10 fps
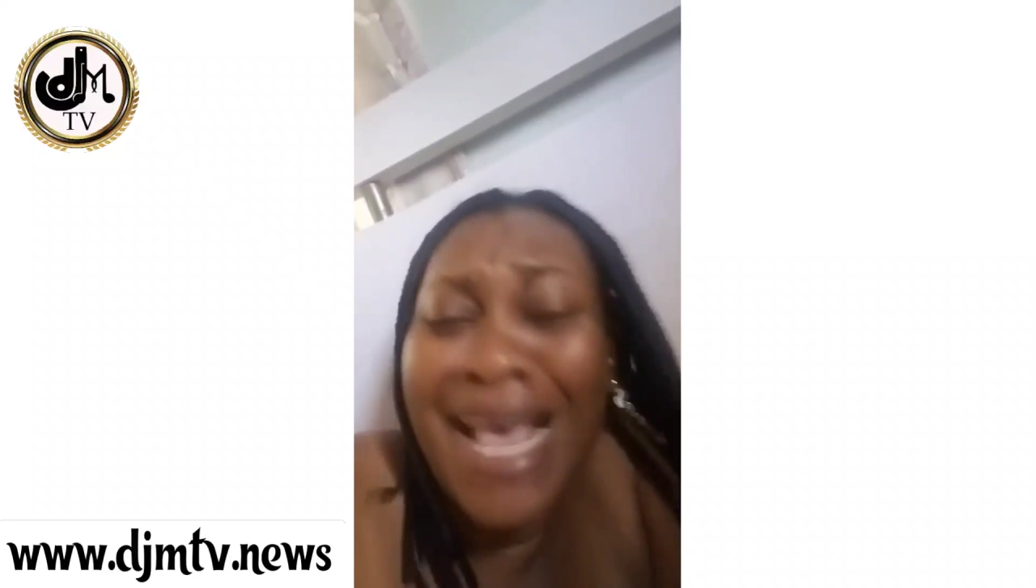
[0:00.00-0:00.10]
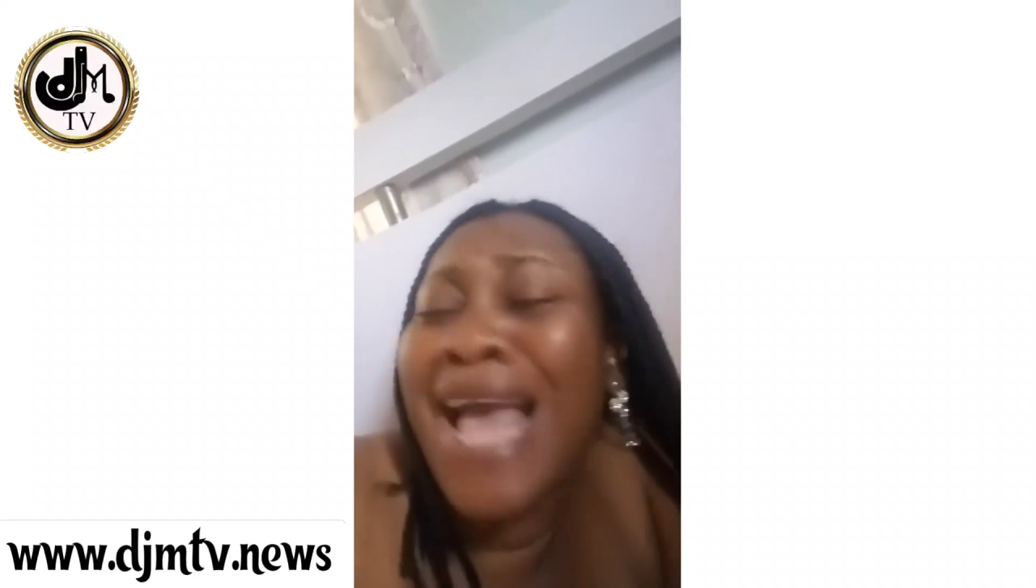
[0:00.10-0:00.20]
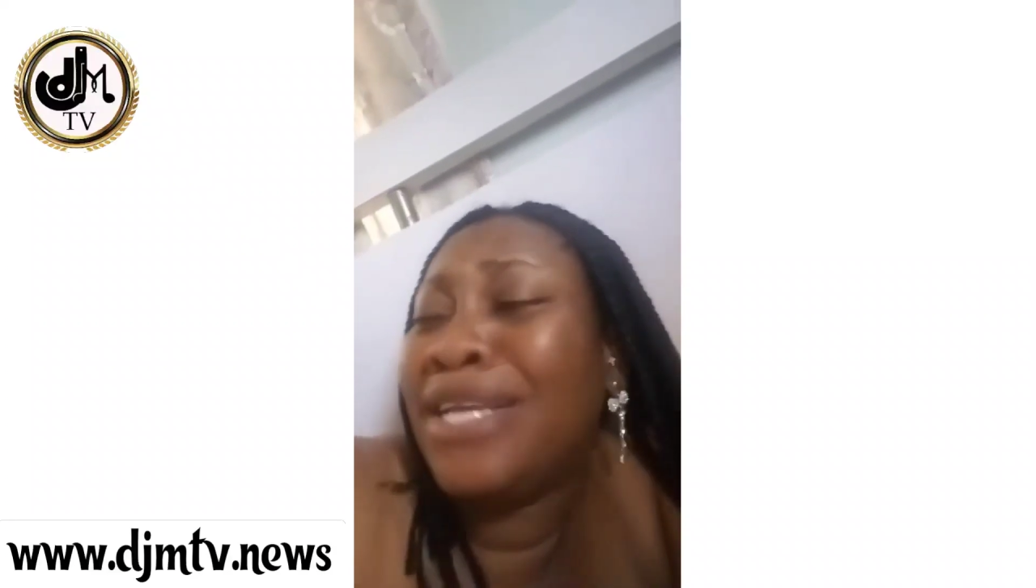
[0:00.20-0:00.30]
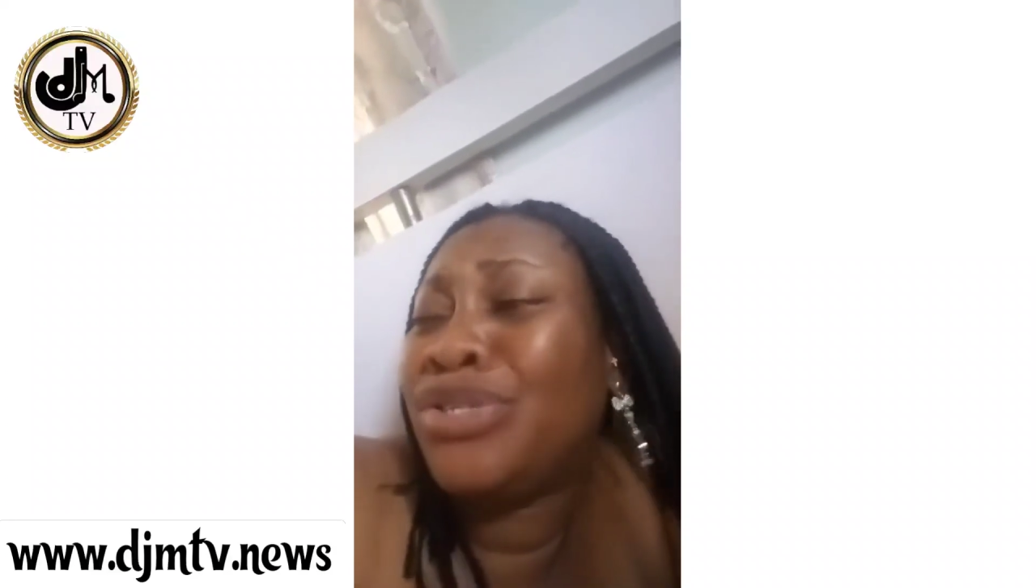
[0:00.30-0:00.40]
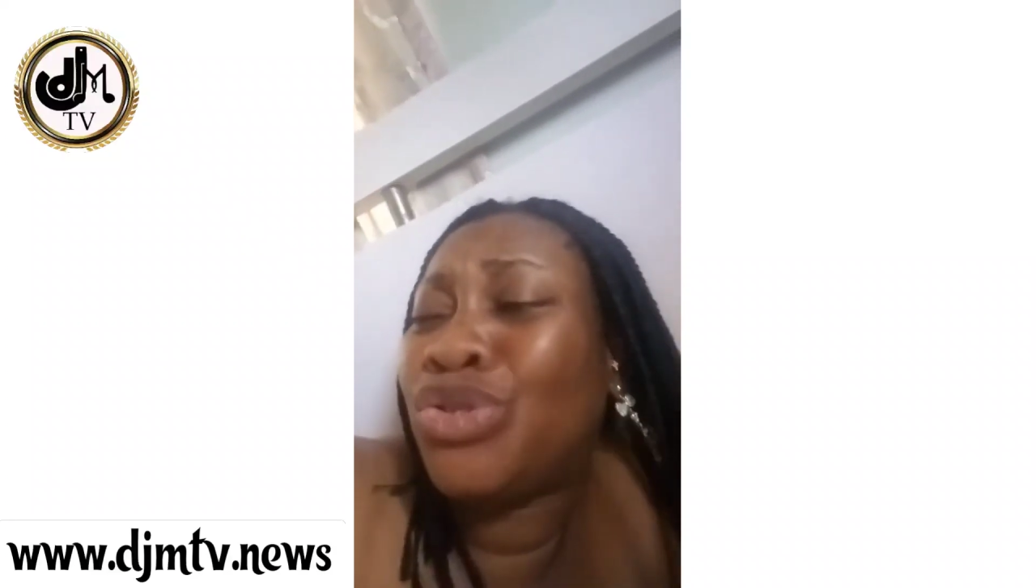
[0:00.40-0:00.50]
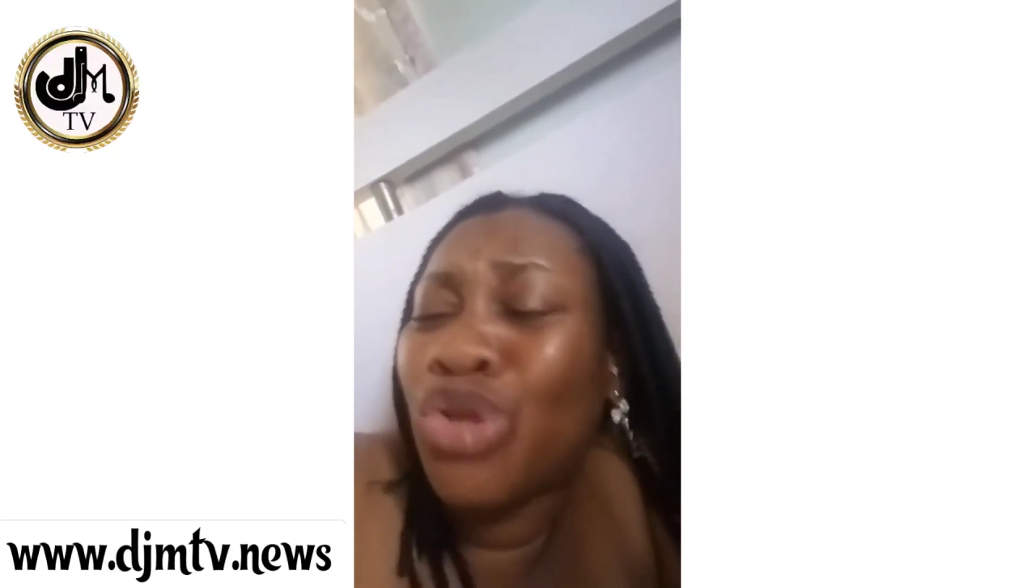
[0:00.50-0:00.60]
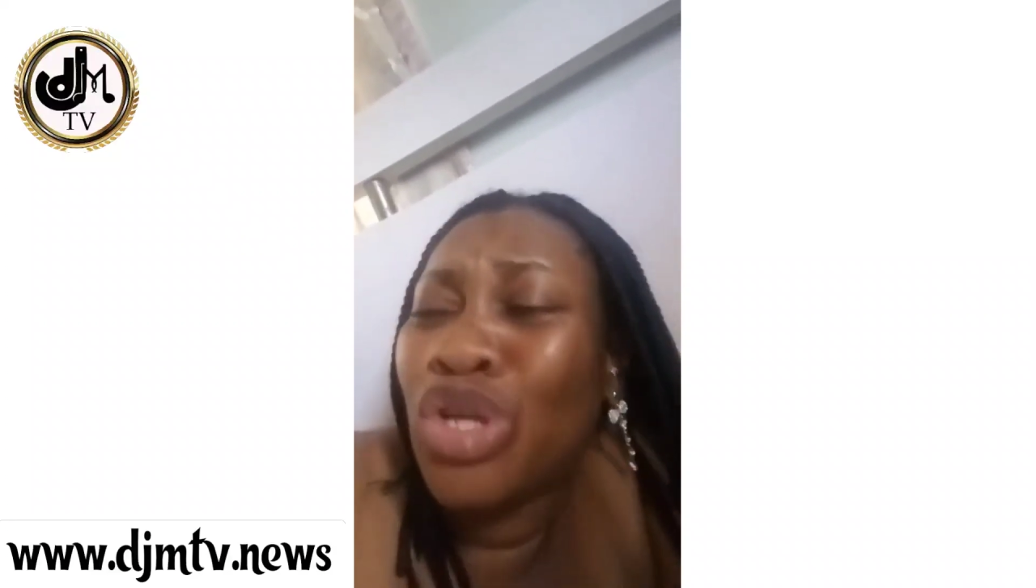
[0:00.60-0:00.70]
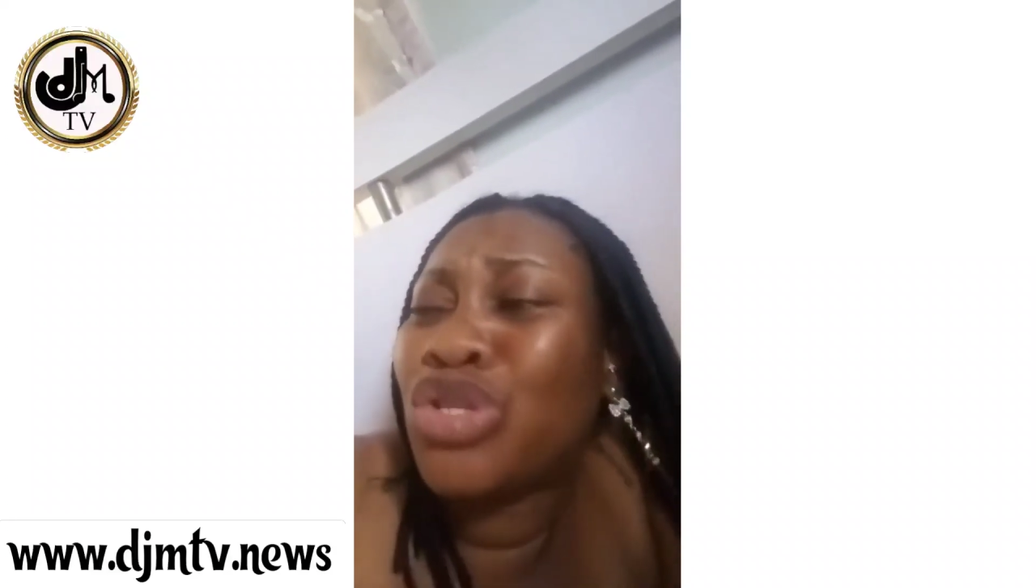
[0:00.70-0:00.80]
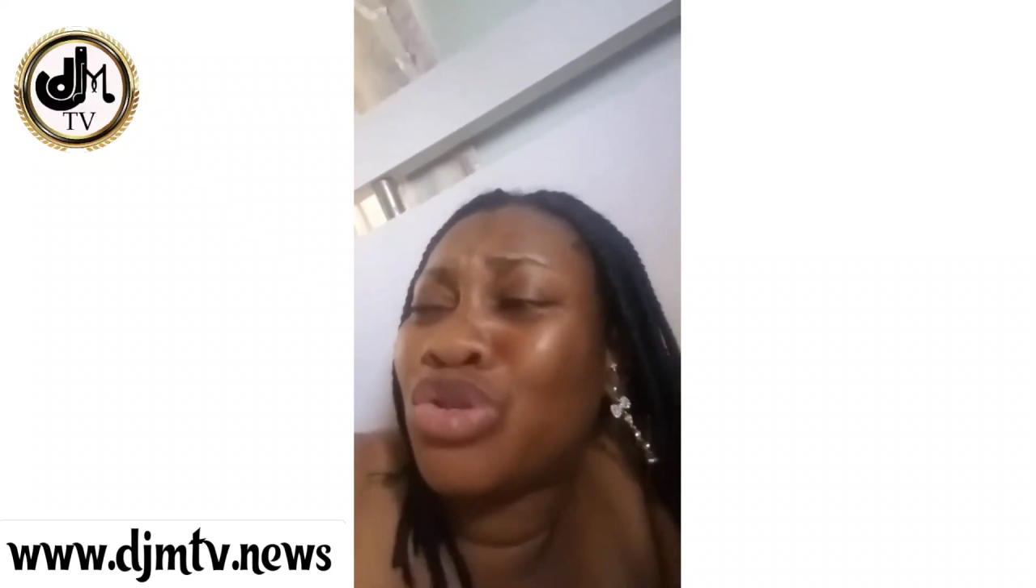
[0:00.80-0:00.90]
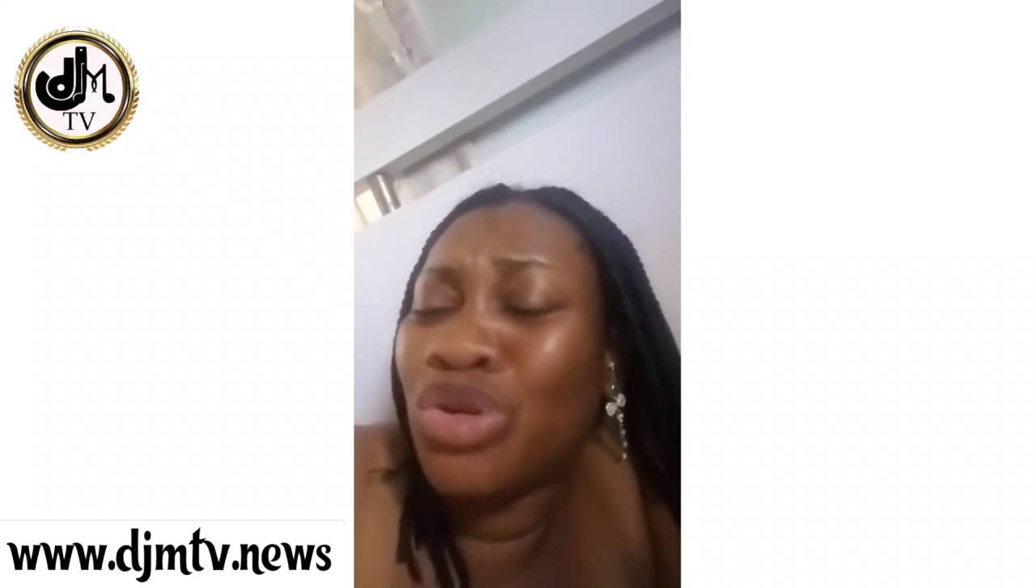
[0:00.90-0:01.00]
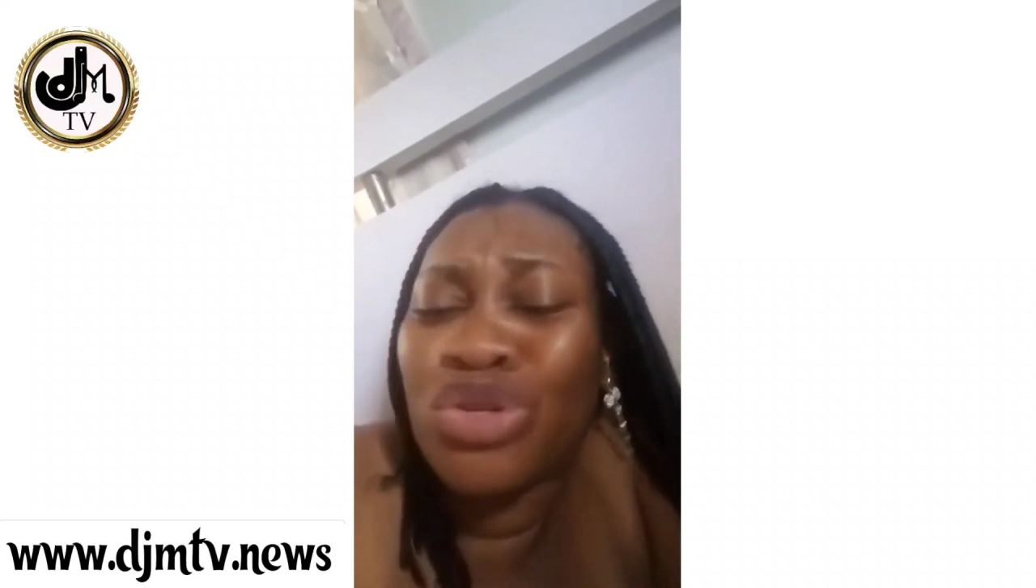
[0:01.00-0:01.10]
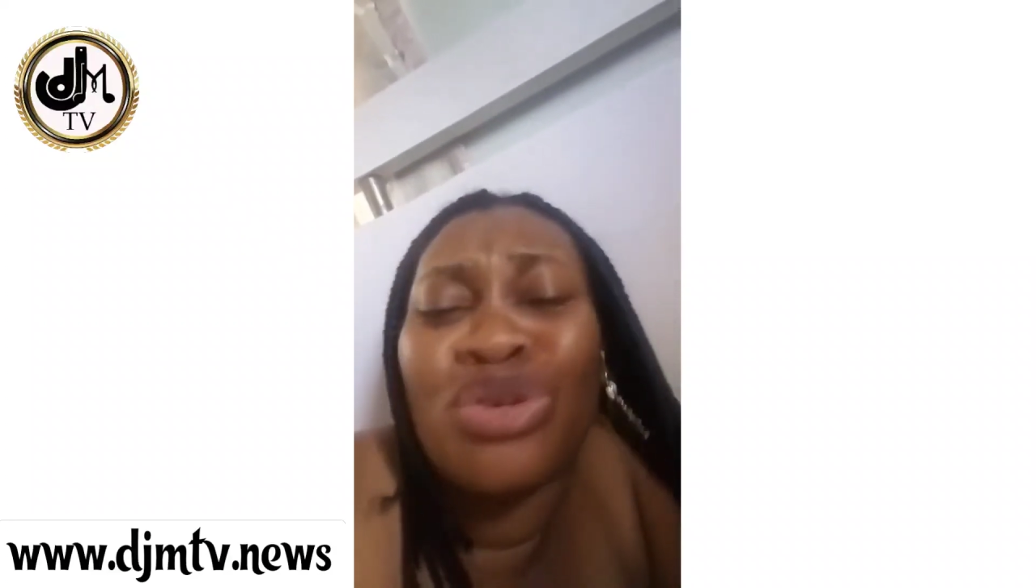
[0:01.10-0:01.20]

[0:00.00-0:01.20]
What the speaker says: I just don't